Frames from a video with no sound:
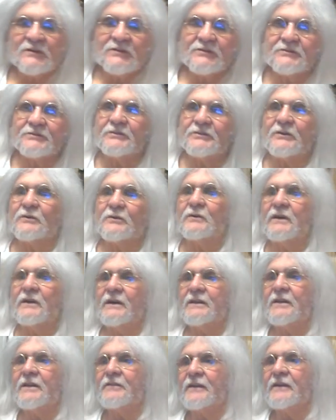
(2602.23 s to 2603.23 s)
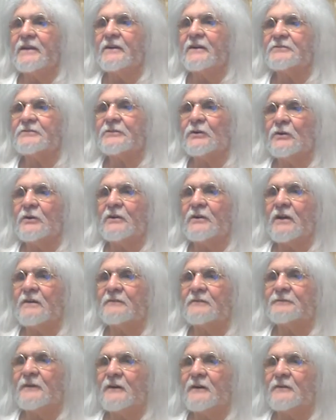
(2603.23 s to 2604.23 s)
So anything else going
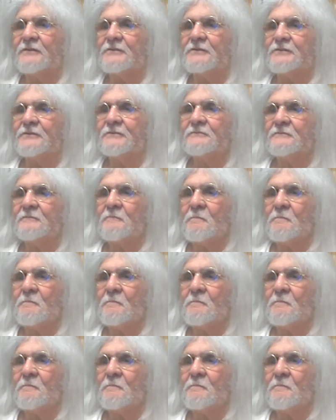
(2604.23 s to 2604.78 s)
on, folks?